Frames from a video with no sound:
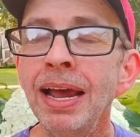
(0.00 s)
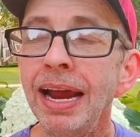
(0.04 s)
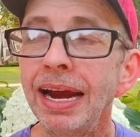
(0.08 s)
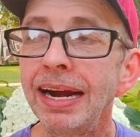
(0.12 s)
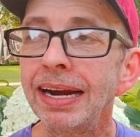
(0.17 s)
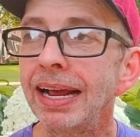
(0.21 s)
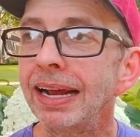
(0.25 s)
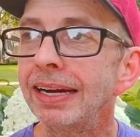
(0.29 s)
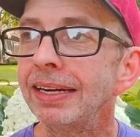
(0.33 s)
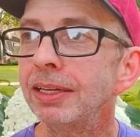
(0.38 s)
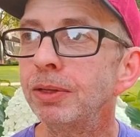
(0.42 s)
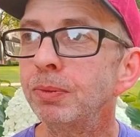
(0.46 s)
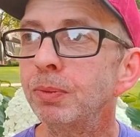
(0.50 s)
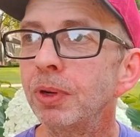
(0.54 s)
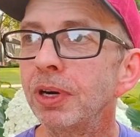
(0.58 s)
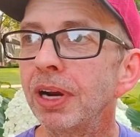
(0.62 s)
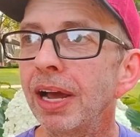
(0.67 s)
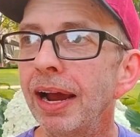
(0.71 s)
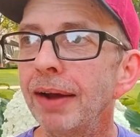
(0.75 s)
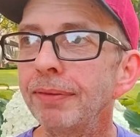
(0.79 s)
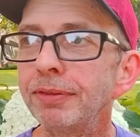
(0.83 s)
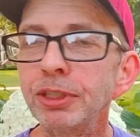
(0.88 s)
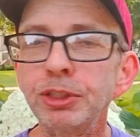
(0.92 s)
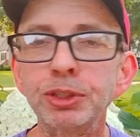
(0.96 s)
And I didn't want
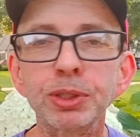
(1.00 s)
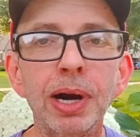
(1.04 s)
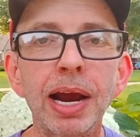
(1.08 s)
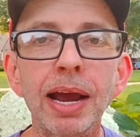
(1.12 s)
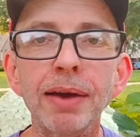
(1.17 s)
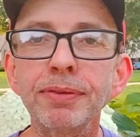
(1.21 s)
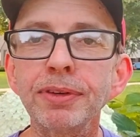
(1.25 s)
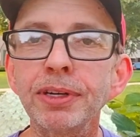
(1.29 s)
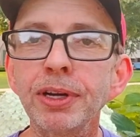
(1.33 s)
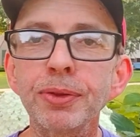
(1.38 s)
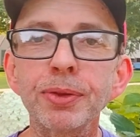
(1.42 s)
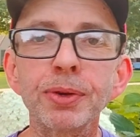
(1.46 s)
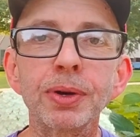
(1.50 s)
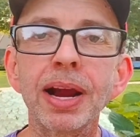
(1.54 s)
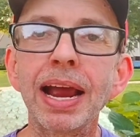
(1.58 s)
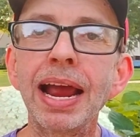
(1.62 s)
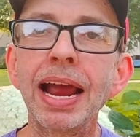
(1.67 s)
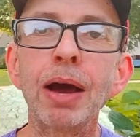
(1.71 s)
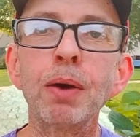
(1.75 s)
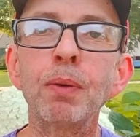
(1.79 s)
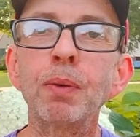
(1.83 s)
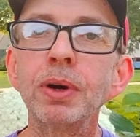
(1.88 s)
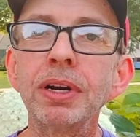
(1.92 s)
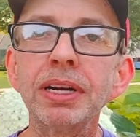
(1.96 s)
to have to drive another
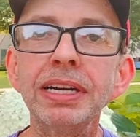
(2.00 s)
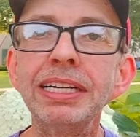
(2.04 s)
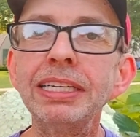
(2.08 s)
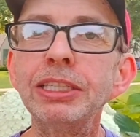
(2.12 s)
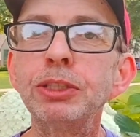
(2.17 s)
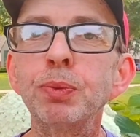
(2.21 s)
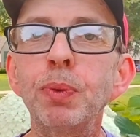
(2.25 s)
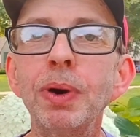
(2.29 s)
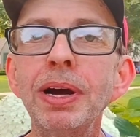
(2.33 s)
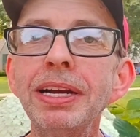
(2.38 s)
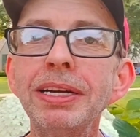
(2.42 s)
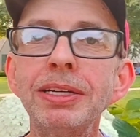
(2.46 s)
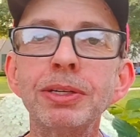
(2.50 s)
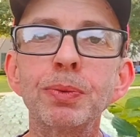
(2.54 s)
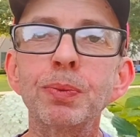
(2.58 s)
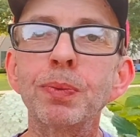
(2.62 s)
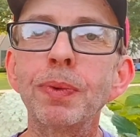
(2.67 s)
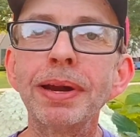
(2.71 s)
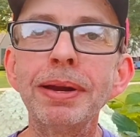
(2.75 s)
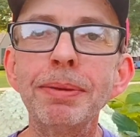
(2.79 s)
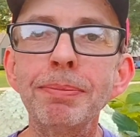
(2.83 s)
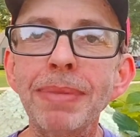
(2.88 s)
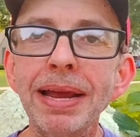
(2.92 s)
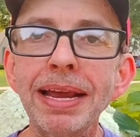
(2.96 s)
hour each way to
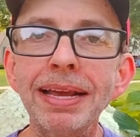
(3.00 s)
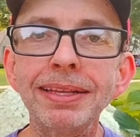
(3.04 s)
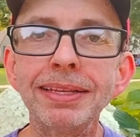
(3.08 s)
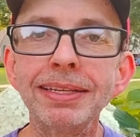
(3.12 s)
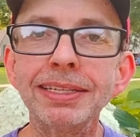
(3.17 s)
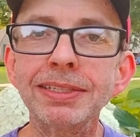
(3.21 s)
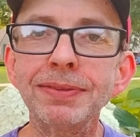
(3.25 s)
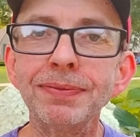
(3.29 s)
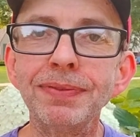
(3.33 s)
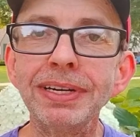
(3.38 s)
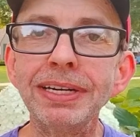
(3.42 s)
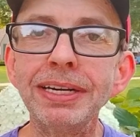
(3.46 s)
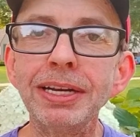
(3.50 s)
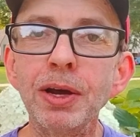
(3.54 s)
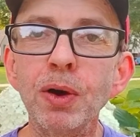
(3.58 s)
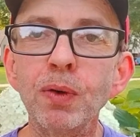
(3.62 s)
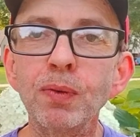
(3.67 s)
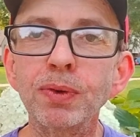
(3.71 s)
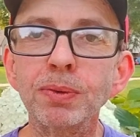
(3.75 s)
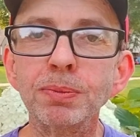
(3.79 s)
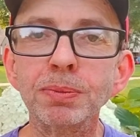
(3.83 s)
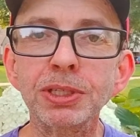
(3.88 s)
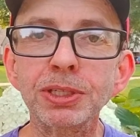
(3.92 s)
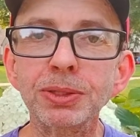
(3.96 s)
remake this
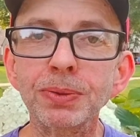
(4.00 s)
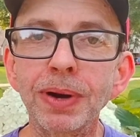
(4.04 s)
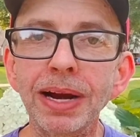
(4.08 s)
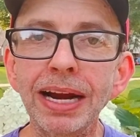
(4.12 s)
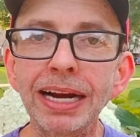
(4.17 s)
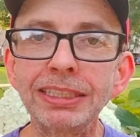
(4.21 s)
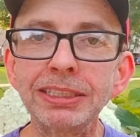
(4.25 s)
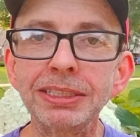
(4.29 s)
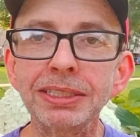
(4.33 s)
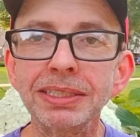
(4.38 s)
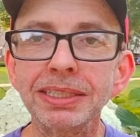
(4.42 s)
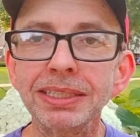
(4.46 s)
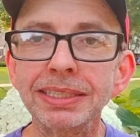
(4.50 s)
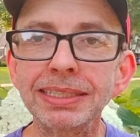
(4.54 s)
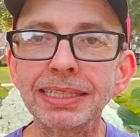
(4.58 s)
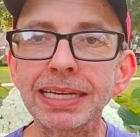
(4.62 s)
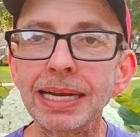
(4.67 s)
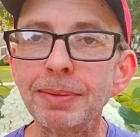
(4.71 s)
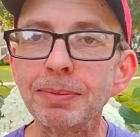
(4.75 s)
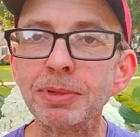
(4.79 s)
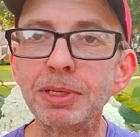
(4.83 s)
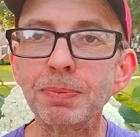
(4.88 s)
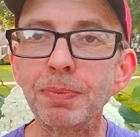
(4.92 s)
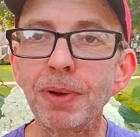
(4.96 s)
video from scratch in the
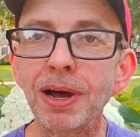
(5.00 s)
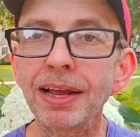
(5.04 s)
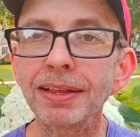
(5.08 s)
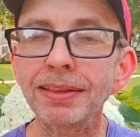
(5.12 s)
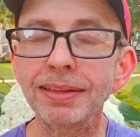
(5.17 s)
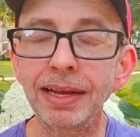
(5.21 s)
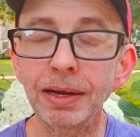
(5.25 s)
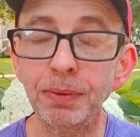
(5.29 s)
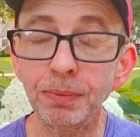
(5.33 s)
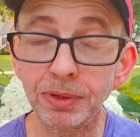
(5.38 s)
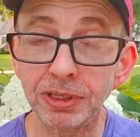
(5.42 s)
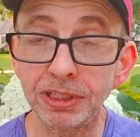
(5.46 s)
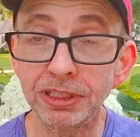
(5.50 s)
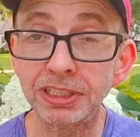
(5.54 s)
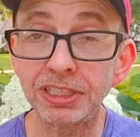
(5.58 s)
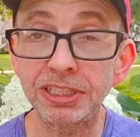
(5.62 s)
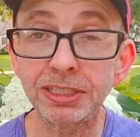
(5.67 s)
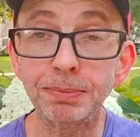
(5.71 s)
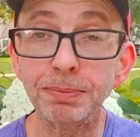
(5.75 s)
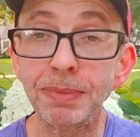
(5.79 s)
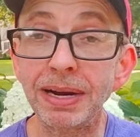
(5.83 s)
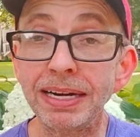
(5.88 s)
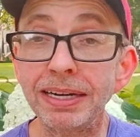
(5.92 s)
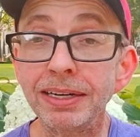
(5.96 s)
same spot. That would have
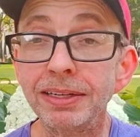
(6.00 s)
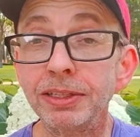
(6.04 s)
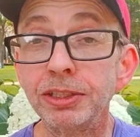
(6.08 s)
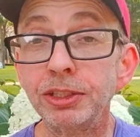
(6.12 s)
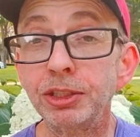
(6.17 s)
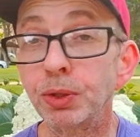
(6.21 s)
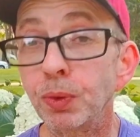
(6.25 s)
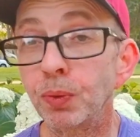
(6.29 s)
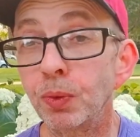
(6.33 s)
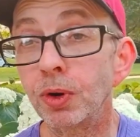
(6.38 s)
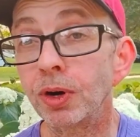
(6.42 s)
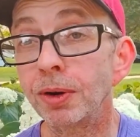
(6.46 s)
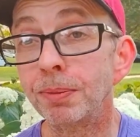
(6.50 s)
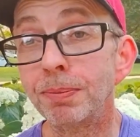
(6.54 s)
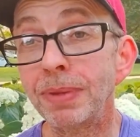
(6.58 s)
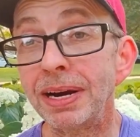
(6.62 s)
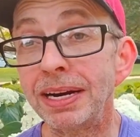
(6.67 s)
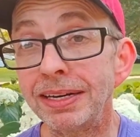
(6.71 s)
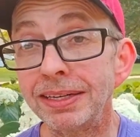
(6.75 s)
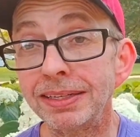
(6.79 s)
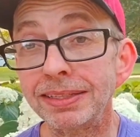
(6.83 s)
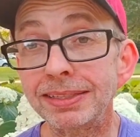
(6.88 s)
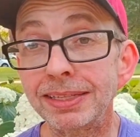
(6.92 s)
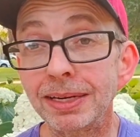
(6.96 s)
just made it a chore. It
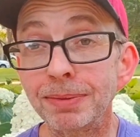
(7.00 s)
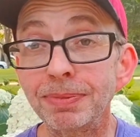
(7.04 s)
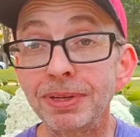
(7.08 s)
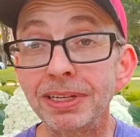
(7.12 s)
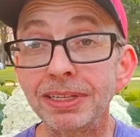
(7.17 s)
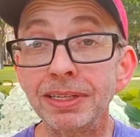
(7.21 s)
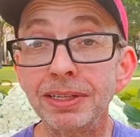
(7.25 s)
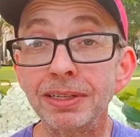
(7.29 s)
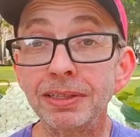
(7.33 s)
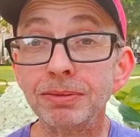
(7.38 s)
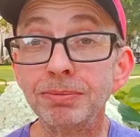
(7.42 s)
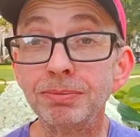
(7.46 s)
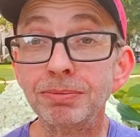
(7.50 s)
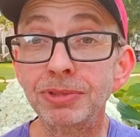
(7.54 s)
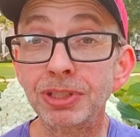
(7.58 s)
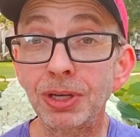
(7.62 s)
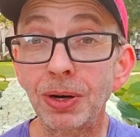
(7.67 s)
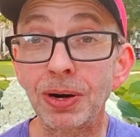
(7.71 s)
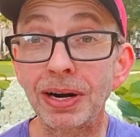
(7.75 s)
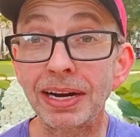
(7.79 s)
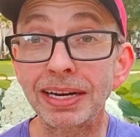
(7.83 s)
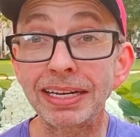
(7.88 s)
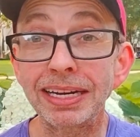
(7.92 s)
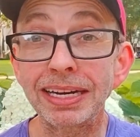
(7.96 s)
made it something that,
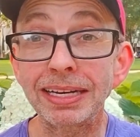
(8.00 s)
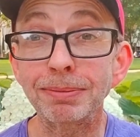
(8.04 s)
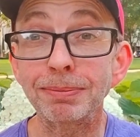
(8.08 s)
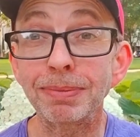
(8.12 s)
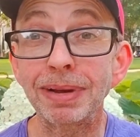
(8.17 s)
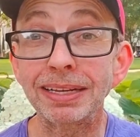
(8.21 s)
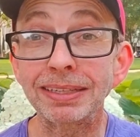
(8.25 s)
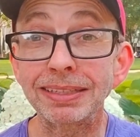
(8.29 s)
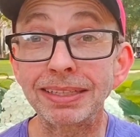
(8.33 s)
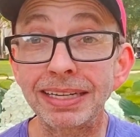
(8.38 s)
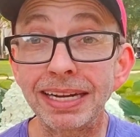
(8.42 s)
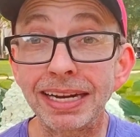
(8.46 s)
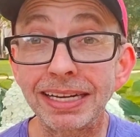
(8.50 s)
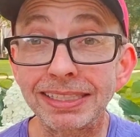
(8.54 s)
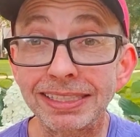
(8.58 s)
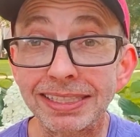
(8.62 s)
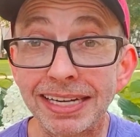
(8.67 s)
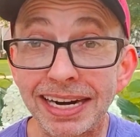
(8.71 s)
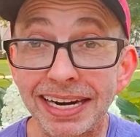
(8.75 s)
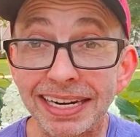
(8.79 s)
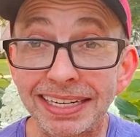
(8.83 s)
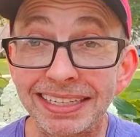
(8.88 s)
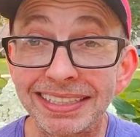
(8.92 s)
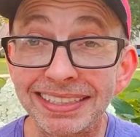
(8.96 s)
sorry, I kicked my
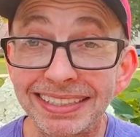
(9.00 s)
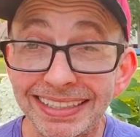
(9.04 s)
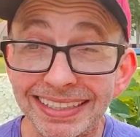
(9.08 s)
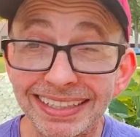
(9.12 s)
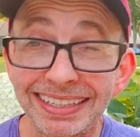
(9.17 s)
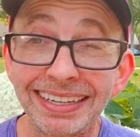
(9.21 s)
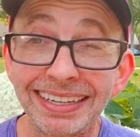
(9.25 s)
kickstand.